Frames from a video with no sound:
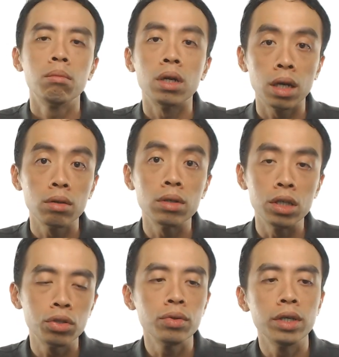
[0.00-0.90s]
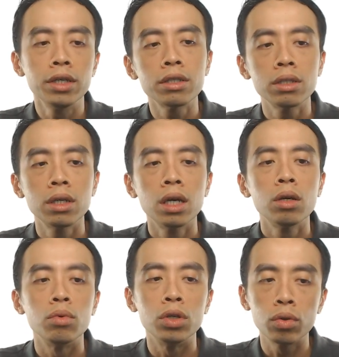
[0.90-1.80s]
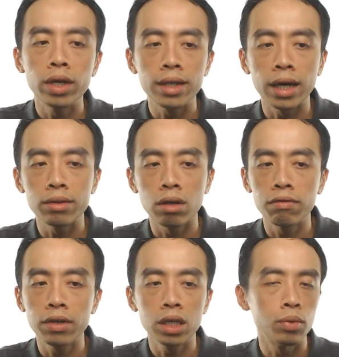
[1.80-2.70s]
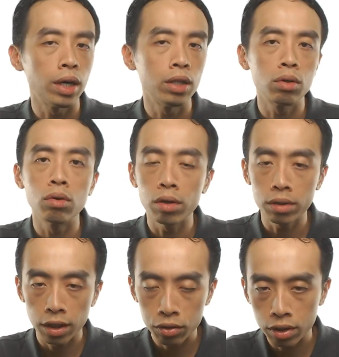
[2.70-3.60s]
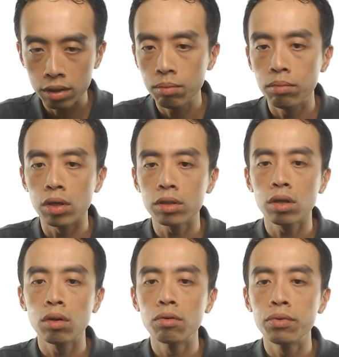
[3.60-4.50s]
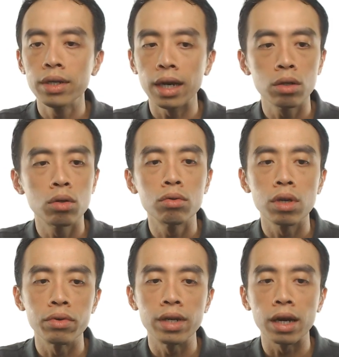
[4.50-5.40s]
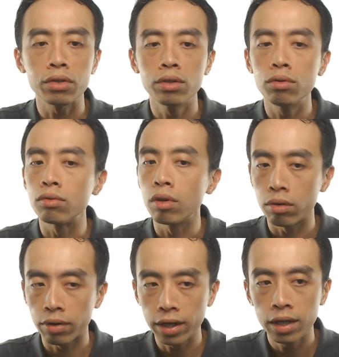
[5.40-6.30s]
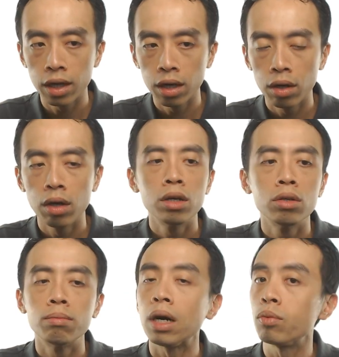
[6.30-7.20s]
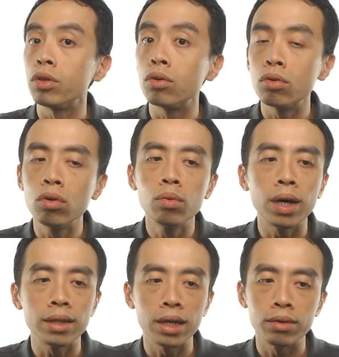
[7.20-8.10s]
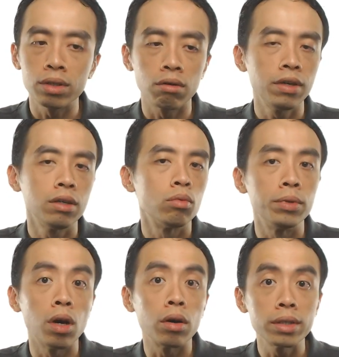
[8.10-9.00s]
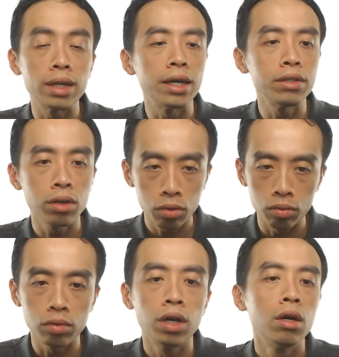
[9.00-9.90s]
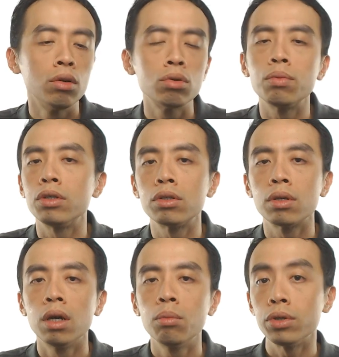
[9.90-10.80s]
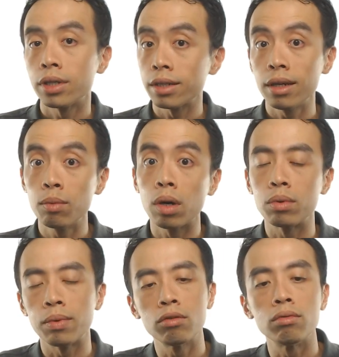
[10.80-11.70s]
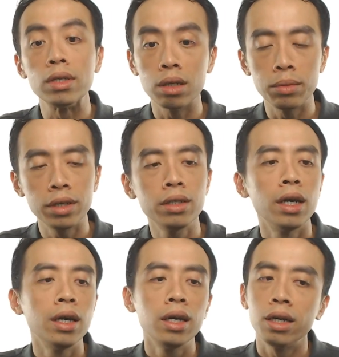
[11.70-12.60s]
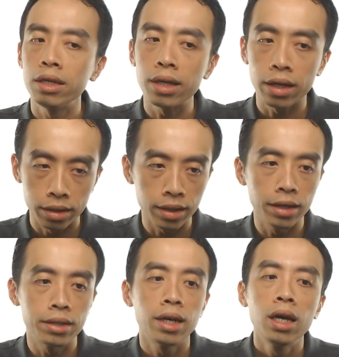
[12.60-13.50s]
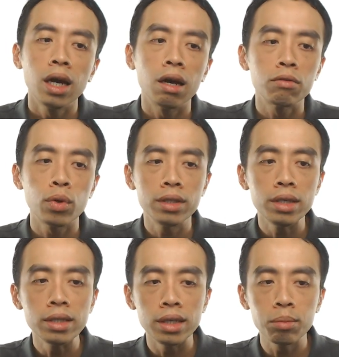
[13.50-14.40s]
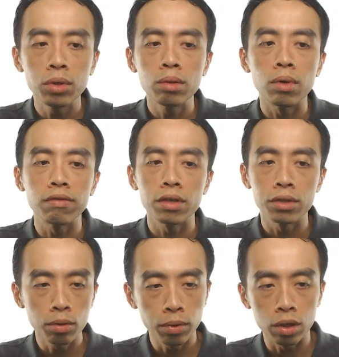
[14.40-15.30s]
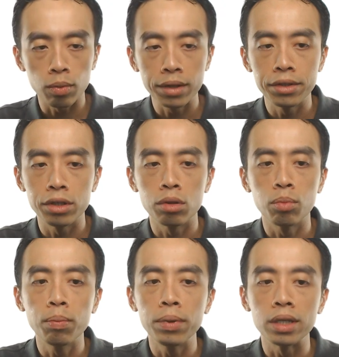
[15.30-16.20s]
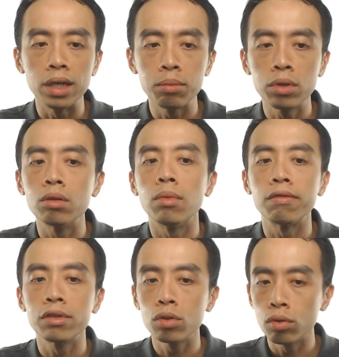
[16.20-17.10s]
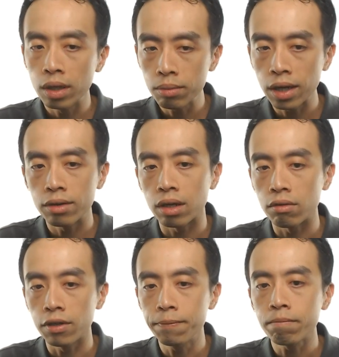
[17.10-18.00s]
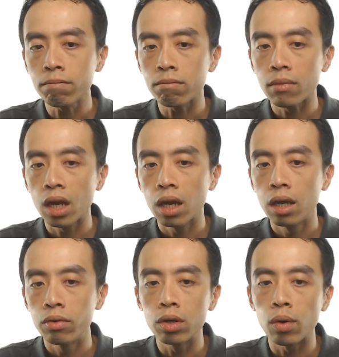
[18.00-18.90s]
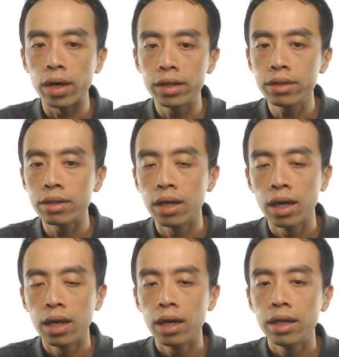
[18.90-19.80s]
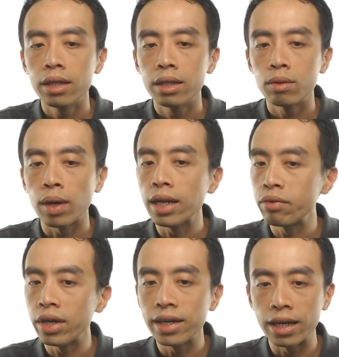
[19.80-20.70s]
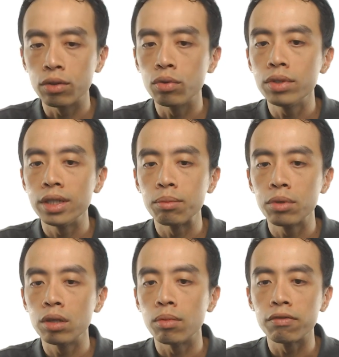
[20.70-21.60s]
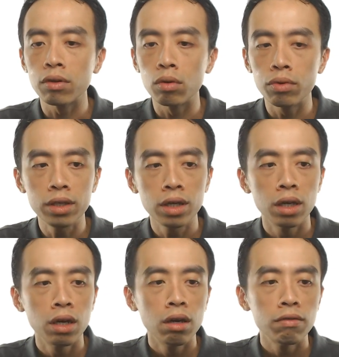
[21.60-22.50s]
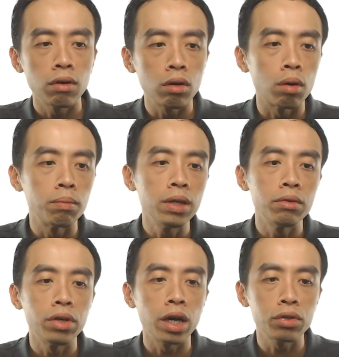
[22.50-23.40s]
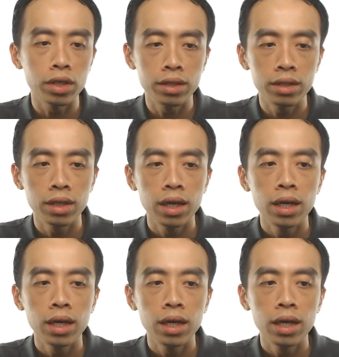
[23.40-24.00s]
But now the issue is, we know that thiosulphate, it will undergo oxidation because chlorine undergoes reduction to chloride. But we don't know what thiosulphate will be oxidized to. So which is precisely what we want to determine in this exercise. I have 20 cm cubed of 0.10 mole per dm cubed of sodium thiosulphate requires 192 cm cubed of chlorine for complete reaction